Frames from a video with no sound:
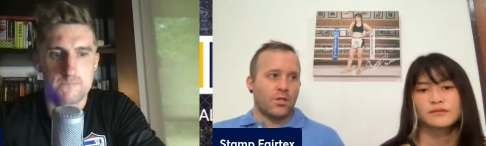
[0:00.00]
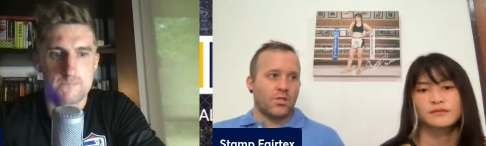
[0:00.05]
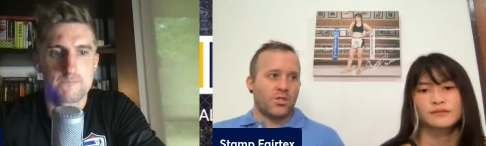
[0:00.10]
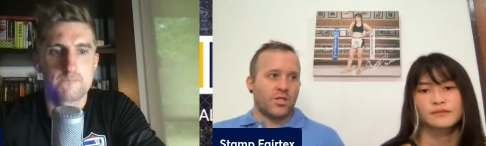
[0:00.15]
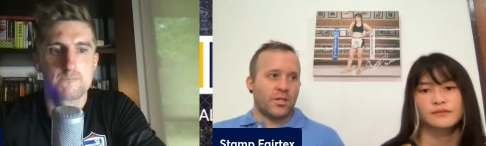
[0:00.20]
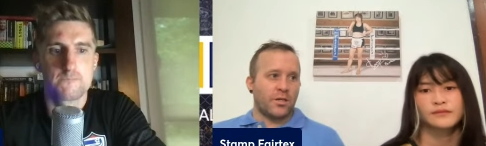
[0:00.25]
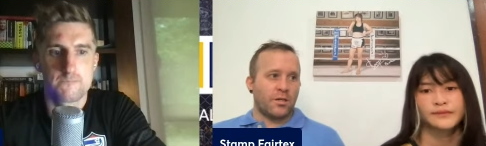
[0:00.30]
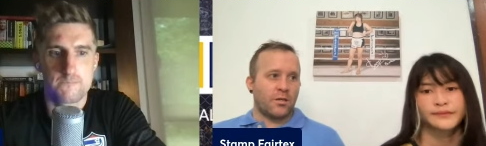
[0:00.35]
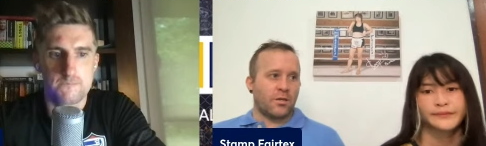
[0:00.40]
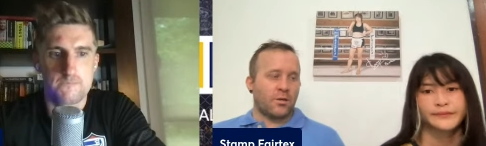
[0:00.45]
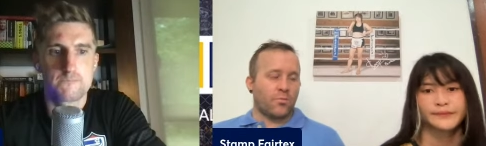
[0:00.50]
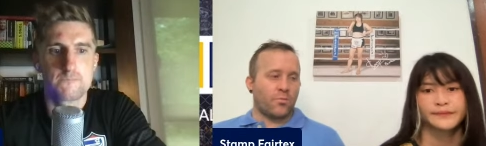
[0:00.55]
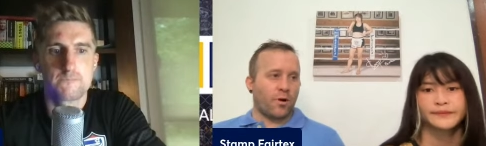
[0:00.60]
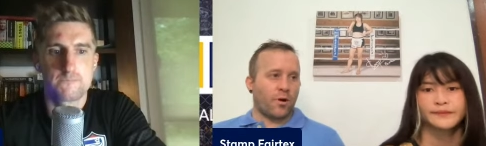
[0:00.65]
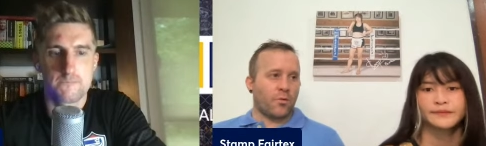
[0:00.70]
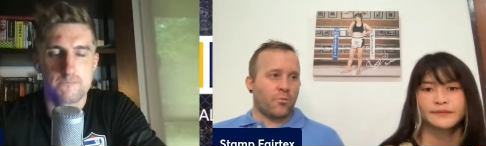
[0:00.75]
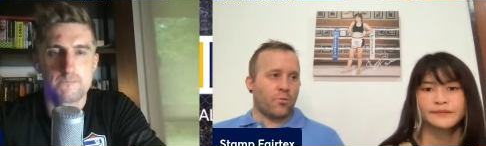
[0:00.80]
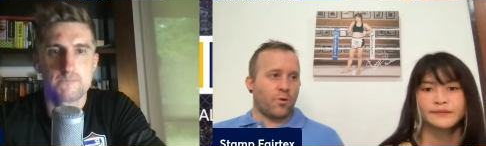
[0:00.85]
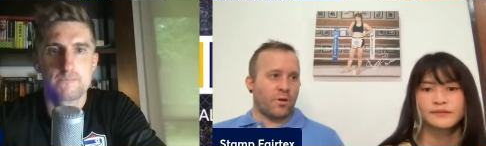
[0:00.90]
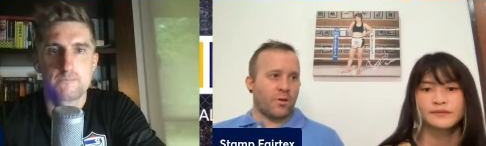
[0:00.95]
Speaker 1: She
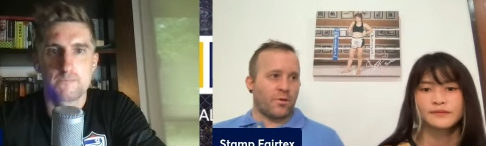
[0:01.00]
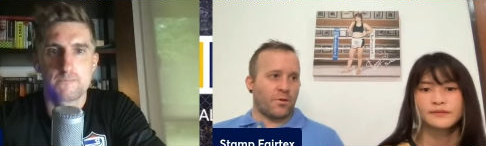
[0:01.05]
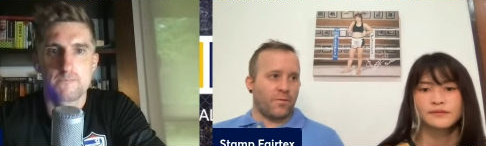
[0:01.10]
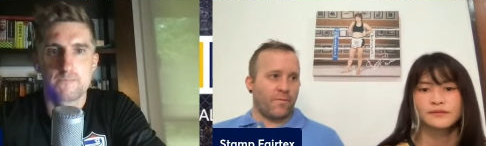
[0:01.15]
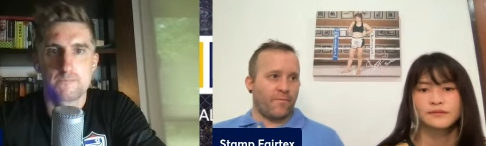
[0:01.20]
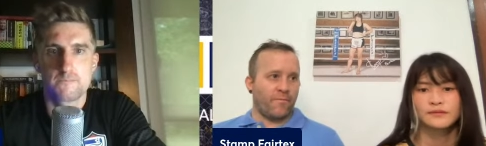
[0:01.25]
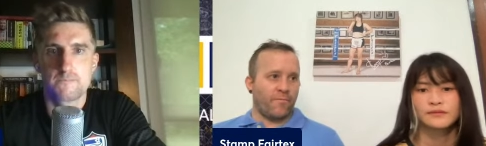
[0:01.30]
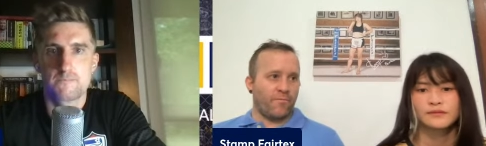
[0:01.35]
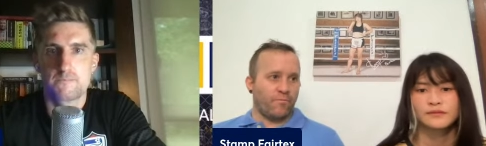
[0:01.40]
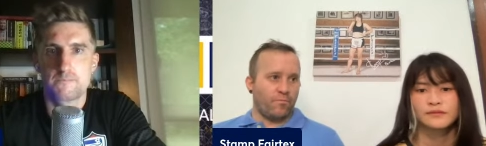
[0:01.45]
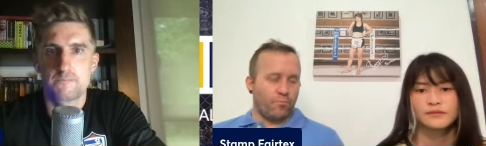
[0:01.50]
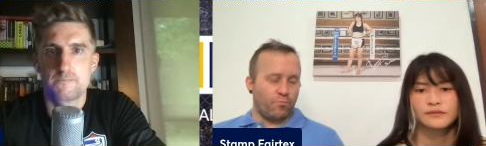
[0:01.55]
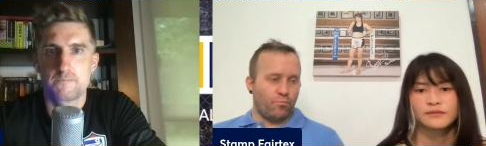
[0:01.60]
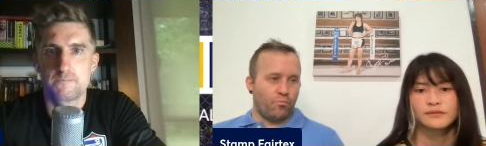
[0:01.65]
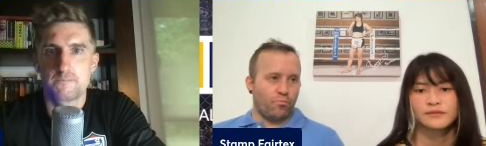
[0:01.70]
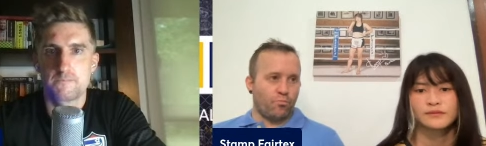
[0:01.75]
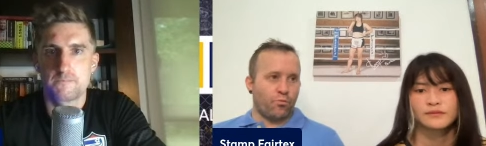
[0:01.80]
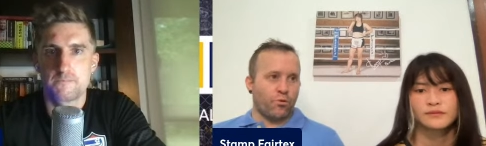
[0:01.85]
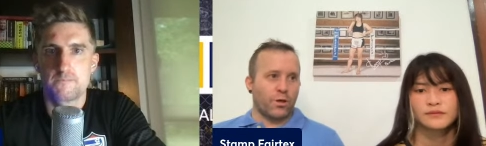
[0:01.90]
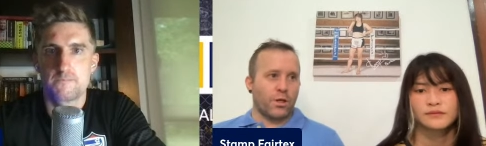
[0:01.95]
sparred with
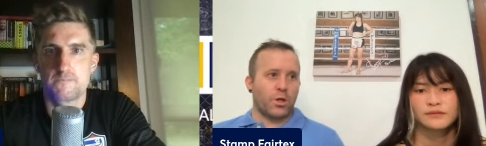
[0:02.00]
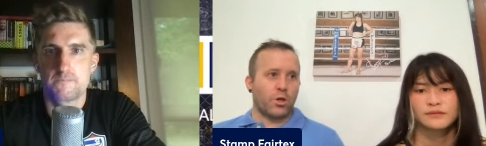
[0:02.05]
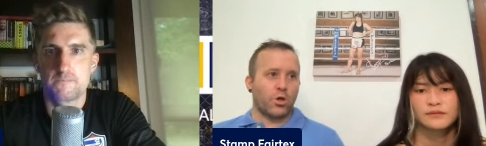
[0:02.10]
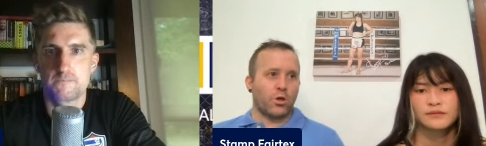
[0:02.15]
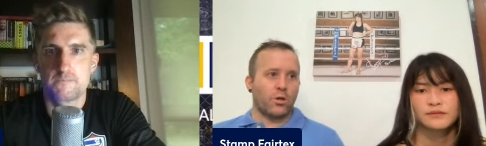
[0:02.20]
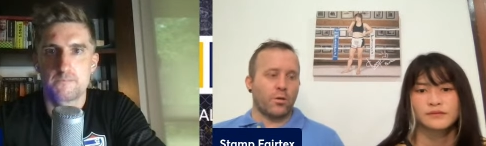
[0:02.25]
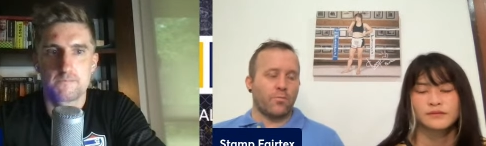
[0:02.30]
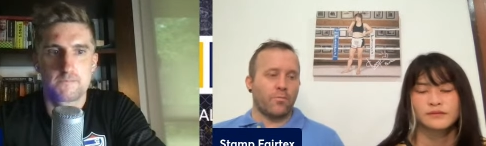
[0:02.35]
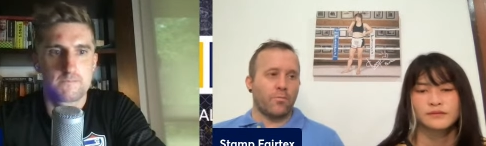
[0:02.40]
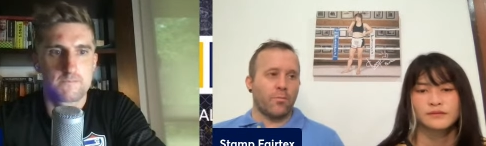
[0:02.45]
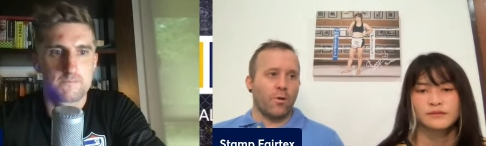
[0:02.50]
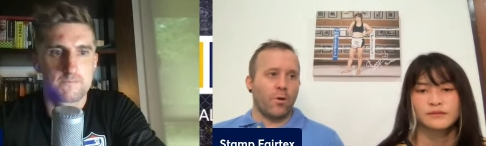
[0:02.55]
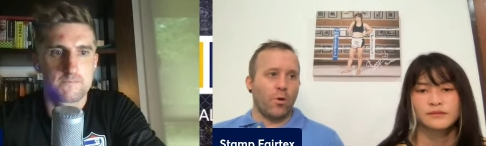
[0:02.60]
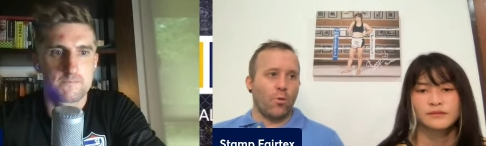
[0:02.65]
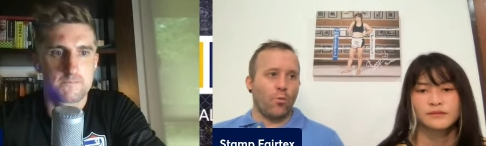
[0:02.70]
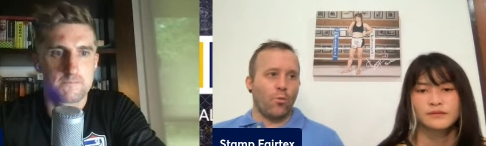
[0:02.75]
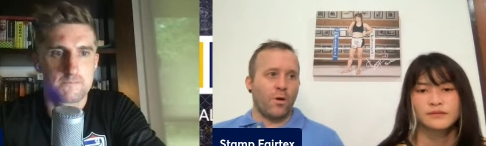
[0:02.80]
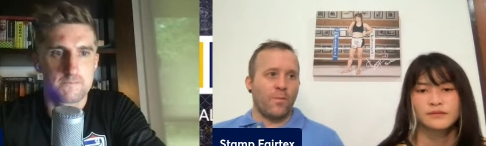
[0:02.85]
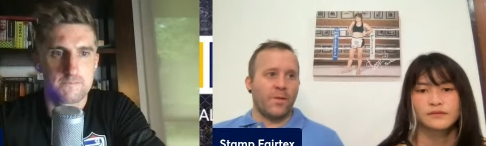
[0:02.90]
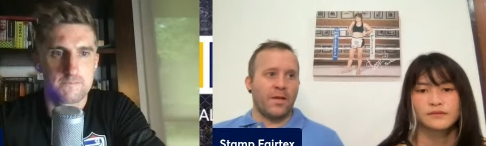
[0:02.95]
pretty good
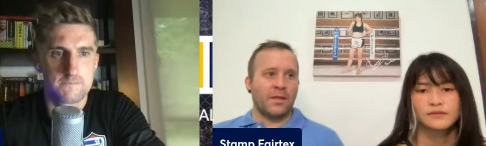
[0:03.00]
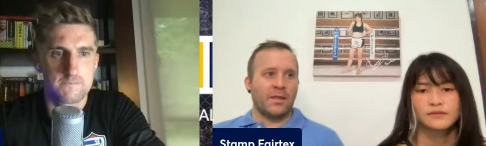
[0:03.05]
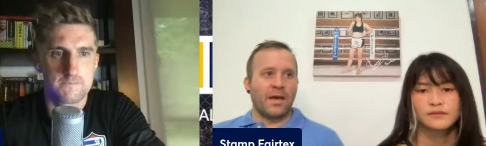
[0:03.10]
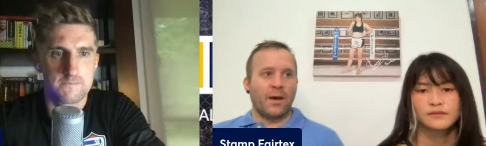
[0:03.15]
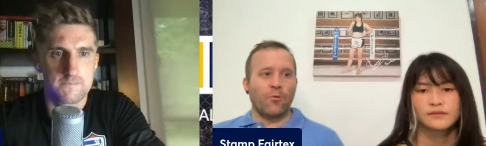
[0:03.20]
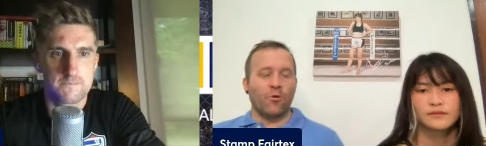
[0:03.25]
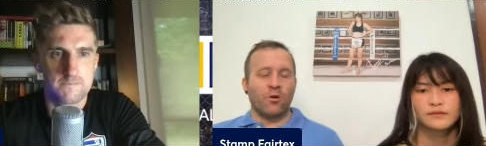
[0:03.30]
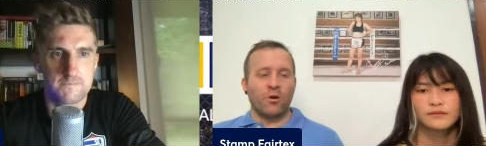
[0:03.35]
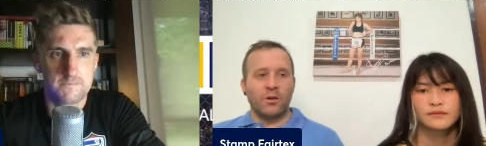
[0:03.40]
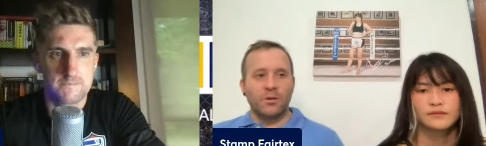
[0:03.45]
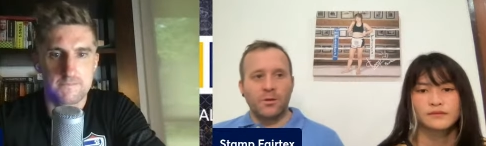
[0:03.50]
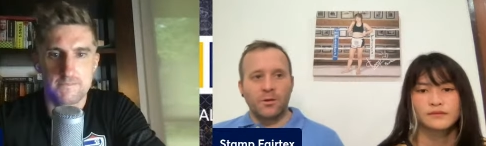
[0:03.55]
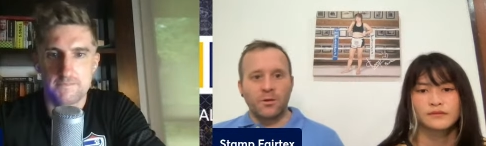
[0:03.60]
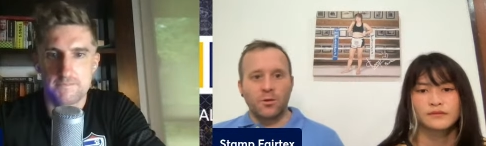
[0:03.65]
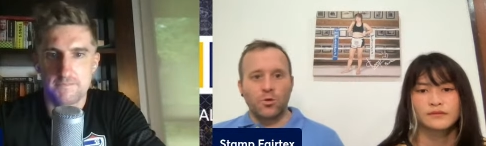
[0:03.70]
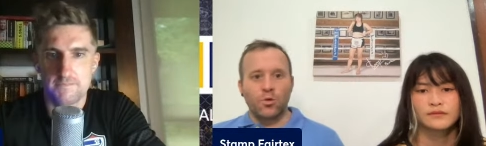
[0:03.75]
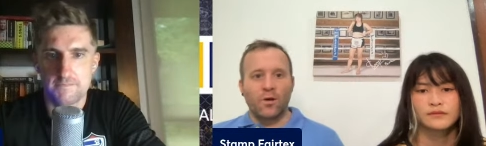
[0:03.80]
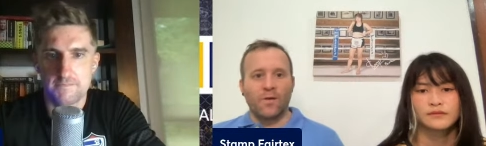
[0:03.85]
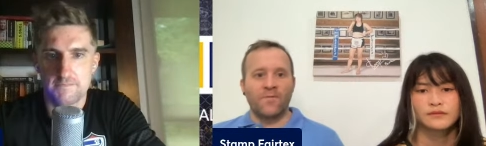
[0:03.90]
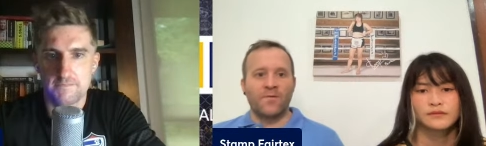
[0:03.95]
women that were in
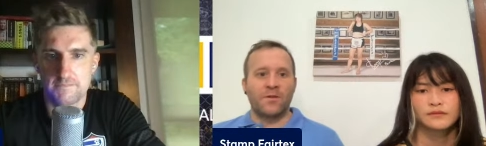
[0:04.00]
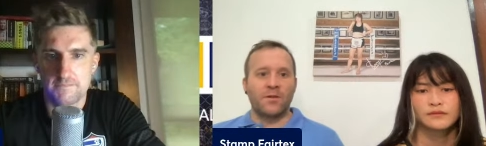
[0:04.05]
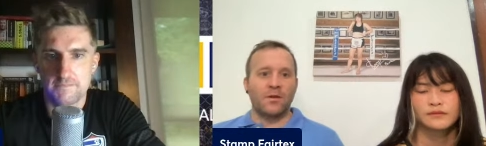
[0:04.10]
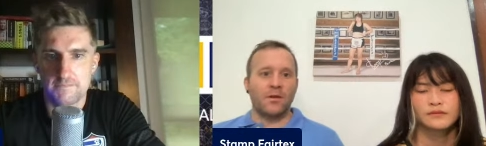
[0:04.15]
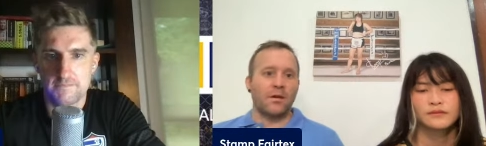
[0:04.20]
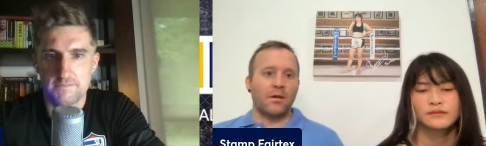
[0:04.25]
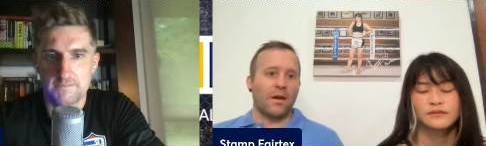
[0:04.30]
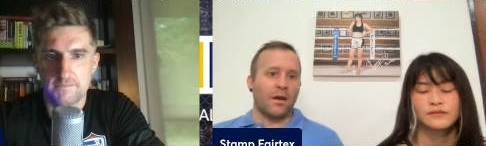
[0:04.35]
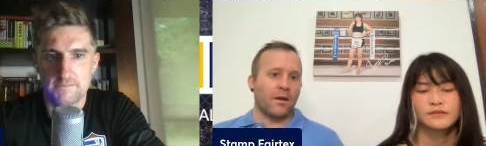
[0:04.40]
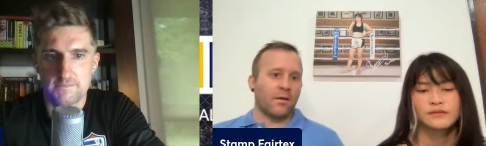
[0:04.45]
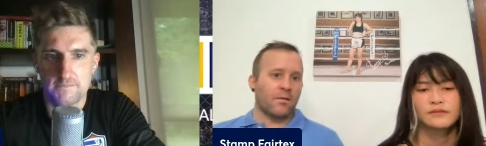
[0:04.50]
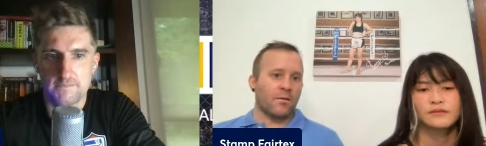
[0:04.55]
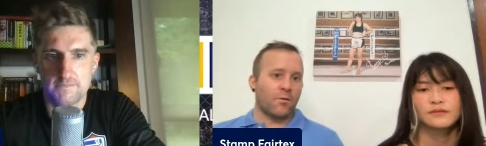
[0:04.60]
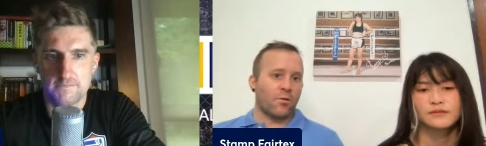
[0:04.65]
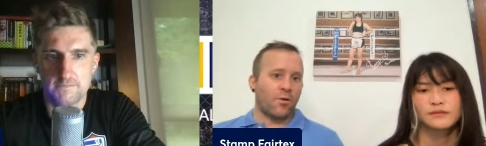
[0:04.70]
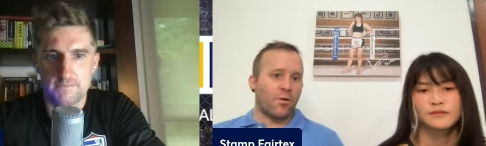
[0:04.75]
the UFC, ex